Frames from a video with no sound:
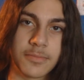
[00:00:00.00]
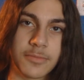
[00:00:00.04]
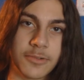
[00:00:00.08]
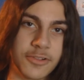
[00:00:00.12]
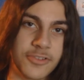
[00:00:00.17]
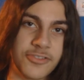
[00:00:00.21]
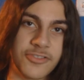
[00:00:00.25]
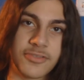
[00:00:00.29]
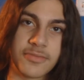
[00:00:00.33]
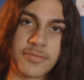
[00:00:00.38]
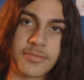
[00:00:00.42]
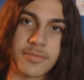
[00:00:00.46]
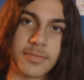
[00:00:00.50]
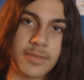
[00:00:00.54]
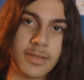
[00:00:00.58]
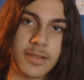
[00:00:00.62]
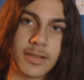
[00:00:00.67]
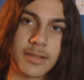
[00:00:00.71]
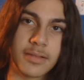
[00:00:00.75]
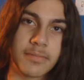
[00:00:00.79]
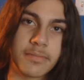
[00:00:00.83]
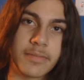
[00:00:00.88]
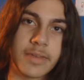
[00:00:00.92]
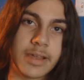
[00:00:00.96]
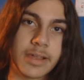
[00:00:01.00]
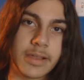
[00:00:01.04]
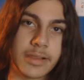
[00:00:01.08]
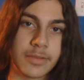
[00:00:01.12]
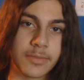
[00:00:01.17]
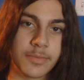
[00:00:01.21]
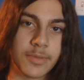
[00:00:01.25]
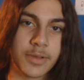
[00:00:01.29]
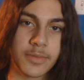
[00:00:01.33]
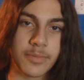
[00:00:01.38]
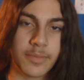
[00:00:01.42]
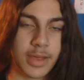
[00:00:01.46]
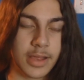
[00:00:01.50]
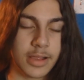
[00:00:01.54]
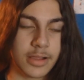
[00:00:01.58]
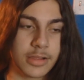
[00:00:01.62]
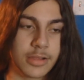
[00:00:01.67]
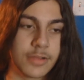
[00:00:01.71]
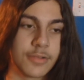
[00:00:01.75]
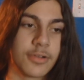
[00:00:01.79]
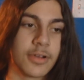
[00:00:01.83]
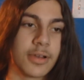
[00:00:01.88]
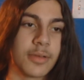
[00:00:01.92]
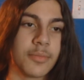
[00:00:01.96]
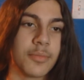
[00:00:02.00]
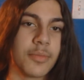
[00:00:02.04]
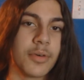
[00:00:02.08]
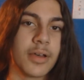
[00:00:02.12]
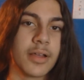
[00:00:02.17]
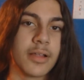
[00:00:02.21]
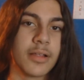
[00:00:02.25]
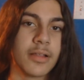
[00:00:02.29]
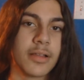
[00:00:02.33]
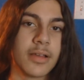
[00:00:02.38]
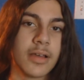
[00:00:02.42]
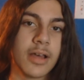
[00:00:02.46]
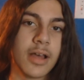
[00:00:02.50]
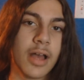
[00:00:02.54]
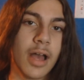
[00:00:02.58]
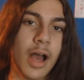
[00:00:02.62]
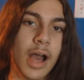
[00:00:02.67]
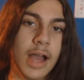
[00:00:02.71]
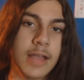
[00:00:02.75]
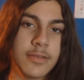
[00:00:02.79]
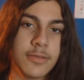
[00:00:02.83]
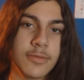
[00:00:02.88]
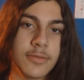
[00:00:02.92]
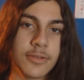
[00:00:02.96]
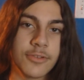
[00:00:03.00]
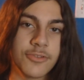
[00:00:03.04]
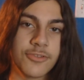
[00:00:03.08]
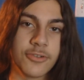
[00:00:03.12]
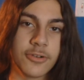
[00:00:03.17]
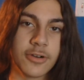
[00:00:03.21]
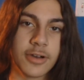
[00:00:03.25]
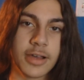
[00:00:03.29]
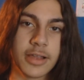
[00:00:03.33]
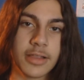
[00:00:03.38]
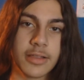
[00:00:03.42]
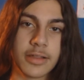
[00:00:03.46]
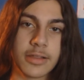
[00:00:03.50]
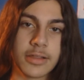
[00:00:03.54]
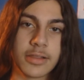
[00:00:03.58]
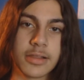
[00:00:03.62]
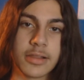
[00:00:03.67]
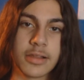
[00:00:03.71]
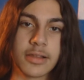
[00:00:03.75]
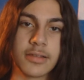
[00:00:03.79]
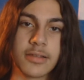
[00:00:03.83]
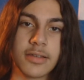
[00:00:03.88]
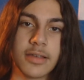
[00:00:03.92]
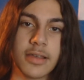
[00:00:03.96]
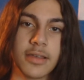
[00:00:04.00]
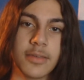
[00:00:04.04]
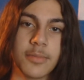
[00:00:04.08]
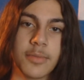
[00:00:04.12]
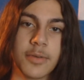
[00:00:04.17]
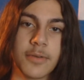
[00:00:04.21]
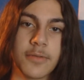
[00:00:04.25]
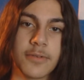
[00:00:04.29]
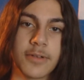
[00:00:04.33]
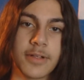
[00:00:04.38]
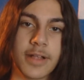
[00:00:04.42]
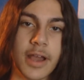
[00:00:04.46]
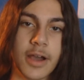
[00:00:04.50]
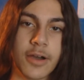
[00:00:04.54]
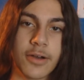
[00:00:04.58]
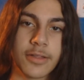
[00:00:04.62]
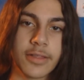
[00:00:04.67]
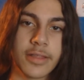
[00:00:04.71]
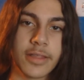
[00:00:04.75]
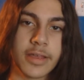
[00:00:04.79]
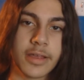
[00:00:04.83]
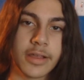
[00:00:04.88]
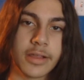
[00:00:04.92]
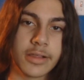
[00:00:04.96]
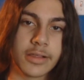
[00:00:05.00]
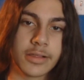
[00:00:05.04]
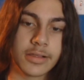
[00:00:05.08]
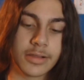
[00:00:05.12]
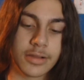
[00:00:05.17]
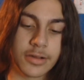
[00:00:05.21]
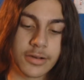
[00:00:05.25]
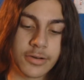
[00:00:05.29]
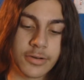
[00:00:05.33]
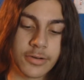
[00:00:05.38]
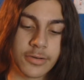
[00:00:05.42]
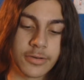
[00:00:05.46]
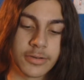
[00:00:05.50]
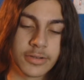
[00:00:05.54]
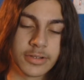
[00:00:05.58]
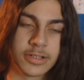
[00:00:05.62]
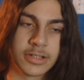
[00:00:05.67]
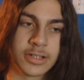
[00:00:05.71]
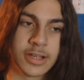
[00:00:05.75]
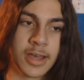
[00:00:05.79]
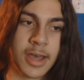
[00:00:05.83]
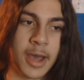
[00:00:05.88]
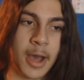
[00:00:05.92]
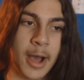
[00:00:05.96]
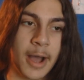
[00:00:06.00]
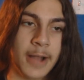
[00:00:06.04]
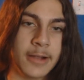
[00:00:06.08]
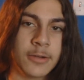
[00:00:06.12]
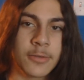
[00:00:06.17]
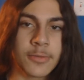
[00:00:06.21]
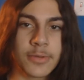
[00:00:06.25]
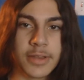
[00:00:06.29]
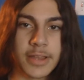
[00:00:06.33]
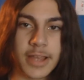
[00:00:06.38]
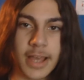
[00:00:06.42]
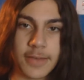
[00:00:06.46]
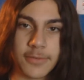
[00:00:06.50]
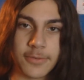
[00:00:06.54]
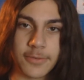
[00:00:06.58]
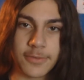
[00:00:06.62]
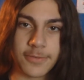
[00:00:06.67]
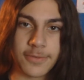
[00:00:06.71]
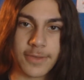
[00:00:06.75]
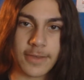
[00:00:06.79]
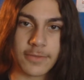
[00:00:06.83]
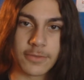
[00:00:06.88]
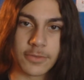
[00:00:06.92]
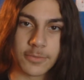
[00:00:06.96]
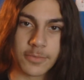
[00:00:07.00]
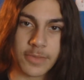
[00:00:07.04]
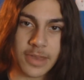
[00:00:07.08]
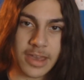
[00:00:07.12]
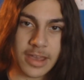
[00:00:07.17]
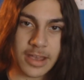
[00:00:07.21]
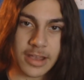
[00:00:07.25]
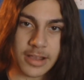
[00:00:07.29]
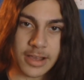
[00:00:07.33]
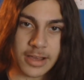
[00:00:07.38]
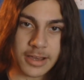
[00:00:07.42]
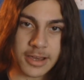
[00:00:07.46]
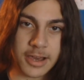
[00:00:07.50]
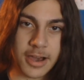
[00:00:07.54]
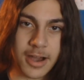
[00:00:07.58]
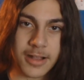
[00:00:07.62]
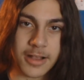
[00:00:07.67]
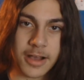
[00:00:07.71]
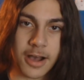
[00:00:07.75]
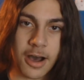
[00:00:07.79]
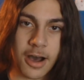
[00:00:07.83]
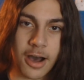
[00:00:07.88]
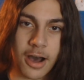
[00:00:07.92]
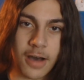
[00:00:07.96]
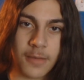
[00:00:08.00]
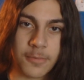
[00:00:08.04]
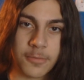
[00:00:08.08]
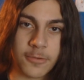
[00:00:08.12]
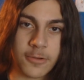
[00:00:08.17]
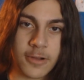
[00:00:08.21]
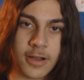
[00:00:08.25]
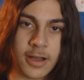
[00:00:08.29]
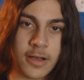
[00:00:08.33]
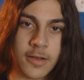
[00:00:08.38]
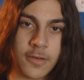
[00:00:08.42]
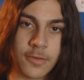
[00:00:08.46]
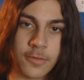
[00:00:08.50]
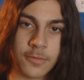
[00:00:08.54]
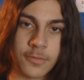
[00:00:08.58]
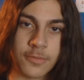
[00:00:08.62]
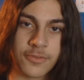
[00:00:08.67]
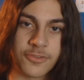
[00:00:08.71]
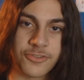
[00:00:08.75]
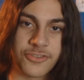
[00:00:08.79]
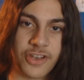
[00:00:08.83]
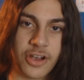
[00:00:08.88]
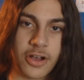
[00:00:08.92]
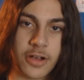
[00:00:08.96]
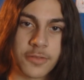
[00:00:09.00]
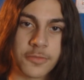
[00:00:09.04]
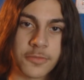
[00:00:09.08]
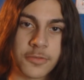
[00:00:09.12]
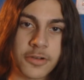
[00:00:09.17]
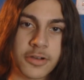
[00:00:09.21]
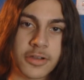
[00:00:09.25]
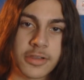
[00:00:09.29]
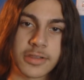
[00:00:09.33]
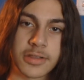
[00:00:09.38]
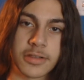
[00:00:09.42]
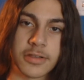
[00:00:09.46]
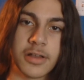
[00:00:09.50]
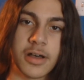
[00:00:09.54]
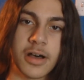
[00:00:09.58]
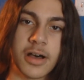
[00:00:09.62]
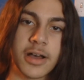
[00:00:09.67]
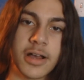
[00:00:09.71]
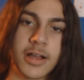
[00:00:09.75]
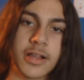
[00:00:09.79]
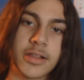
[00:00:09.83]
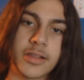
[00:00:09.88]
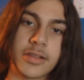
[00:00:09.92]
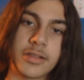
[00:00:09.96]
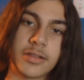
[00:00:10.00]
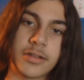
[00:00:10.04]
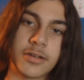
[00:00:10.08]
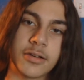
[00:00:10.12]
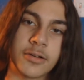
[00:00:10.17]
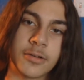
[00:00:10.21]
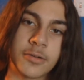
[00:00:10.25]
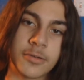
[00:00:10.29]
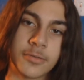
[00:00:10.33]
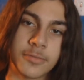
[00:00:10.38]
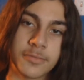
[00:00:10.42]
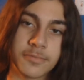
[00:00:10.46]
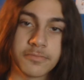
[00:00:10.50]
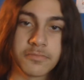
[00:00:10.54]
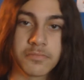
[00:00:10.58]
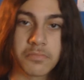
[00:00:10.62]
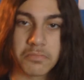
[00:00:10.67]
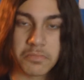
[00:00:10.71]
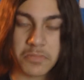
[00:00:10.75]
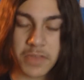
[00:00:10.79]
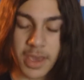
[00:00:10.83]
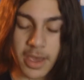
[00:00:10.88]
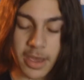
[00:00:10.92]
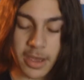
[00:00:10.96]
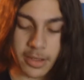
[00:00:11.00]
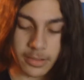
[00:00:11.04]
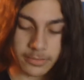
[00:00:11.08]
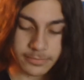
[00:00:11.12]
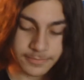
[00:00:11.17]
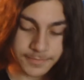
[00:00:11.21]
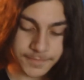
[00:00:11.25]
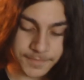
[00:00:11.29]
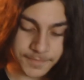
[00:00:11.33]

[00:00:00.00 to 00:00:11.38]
which he's a bit mainstream, but I do enjoy listening to him every now and then, so I don't really have a favorite band. I kind of hop around genres a lot, so yeah.